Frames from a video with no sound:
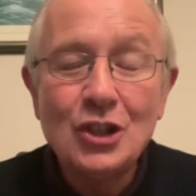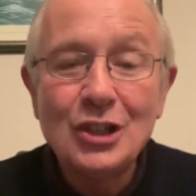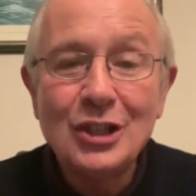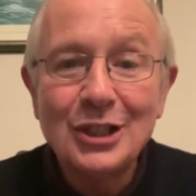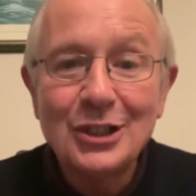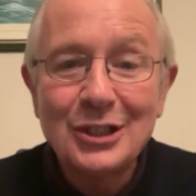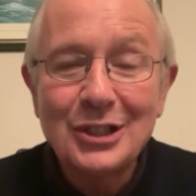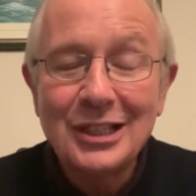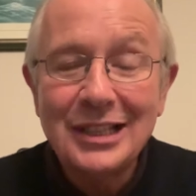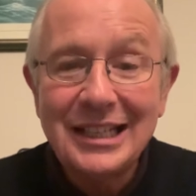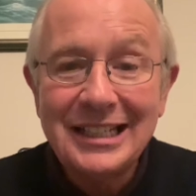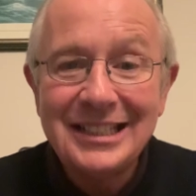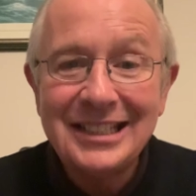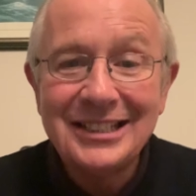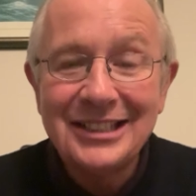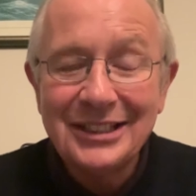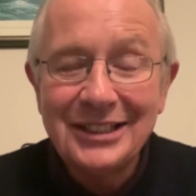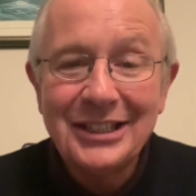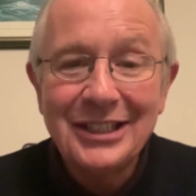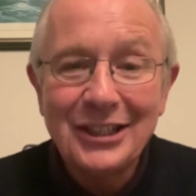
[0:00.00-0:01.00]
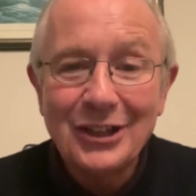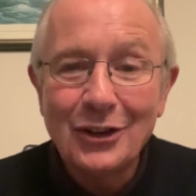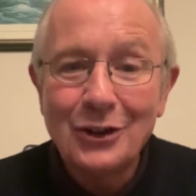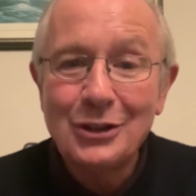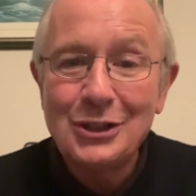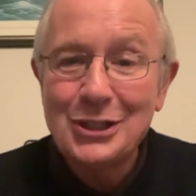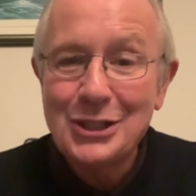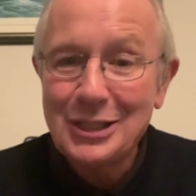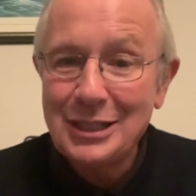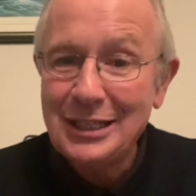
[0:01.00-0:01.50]
got selected on the
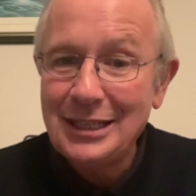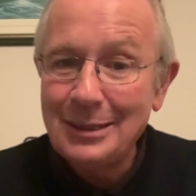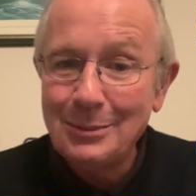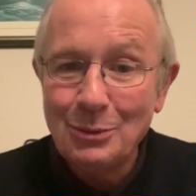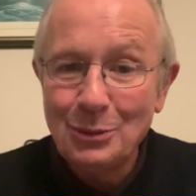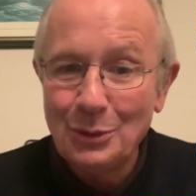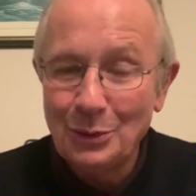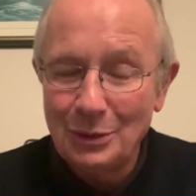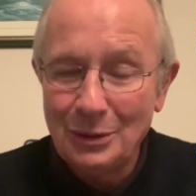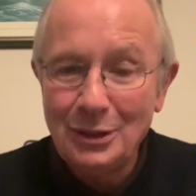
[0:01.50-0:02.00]
Irish team, who's,